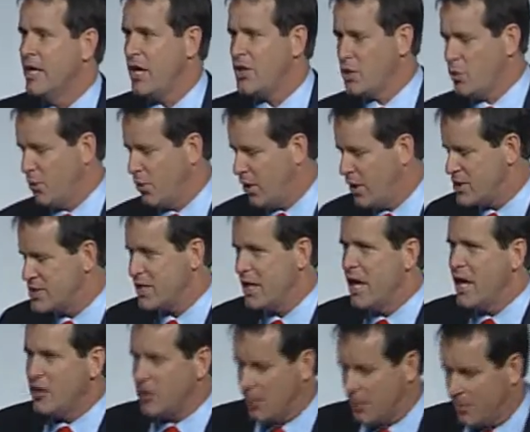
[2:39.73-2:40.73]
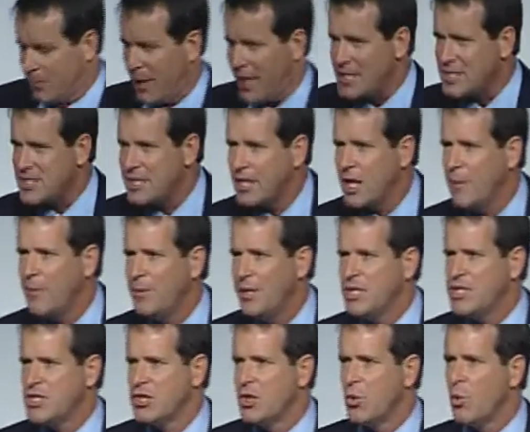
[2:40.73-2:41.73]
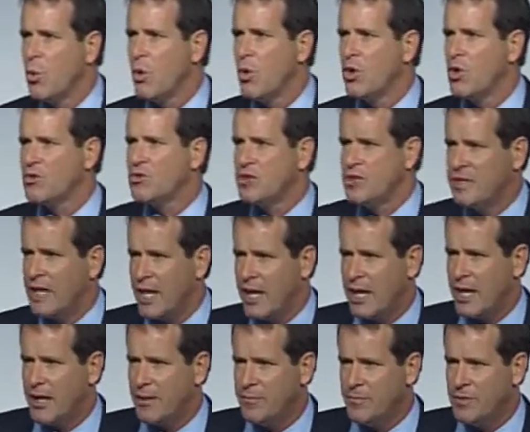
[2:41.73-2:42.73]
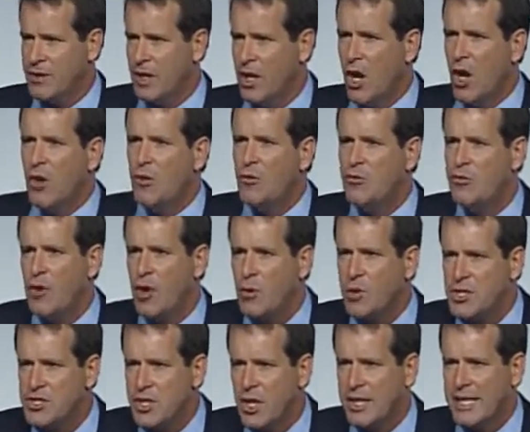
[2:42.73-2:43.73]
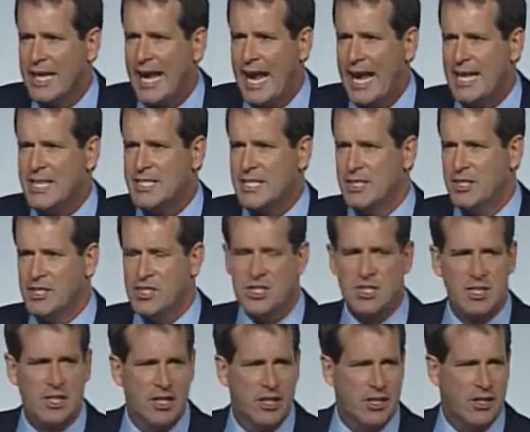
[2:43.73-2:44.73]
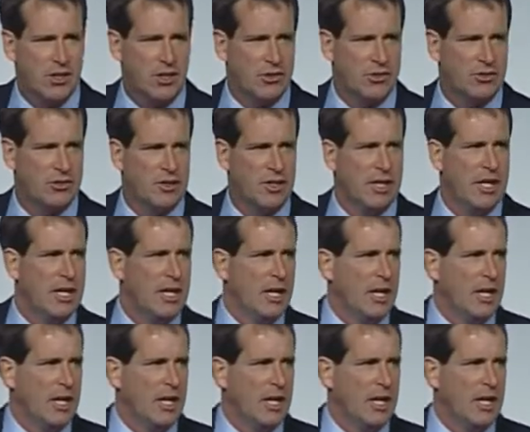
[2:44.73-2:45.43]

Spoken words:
In other words, the best companies in the world today focus on enhancing the skills,